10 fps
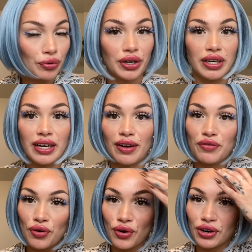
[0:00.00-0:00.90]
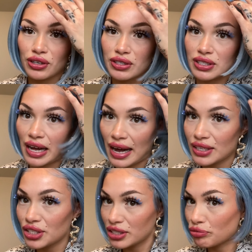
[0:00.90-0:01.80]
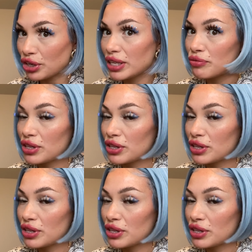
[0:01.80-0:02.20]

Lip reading: And of course I just really